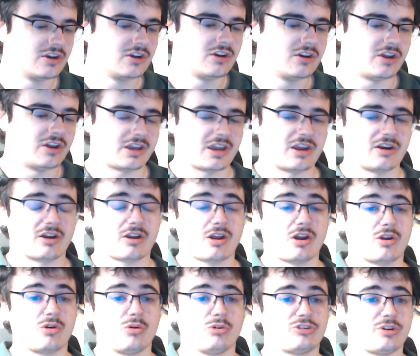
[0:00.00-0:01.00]
And again,
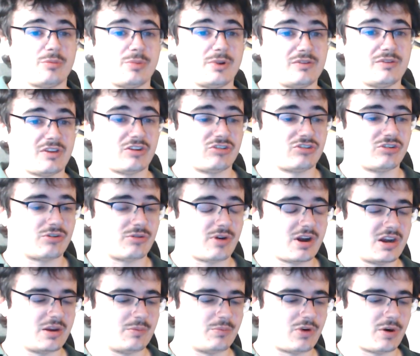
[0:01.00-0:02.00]
of course I believe there's
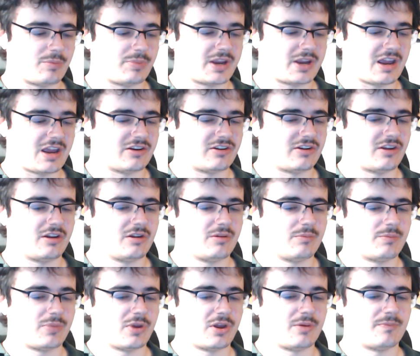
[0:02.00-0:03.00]
Ukrainian propaganda,
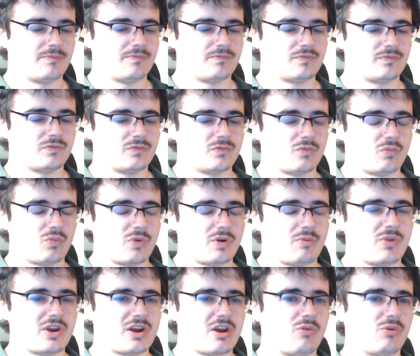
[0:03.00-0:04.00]
but
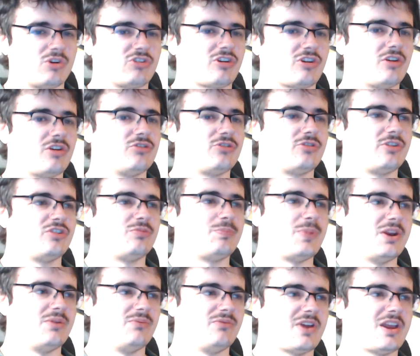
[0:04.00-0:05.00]
we know which country's
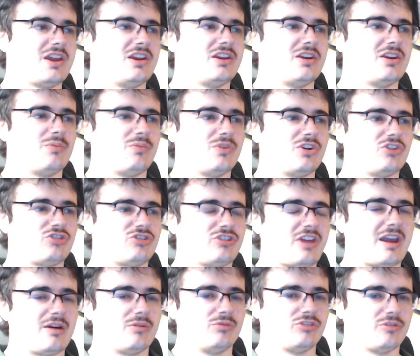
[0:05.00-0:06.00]
been invaded and which
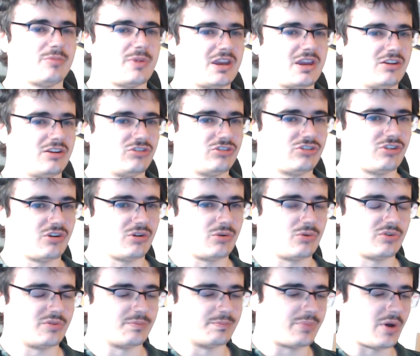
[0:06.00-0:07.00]
towns are being
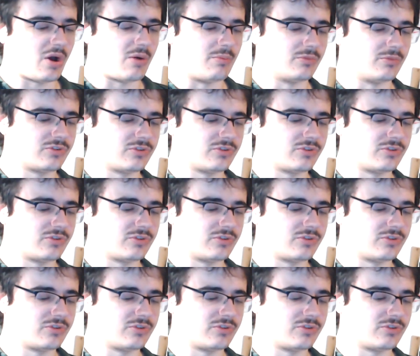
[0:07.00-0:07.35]
encircled and bombed.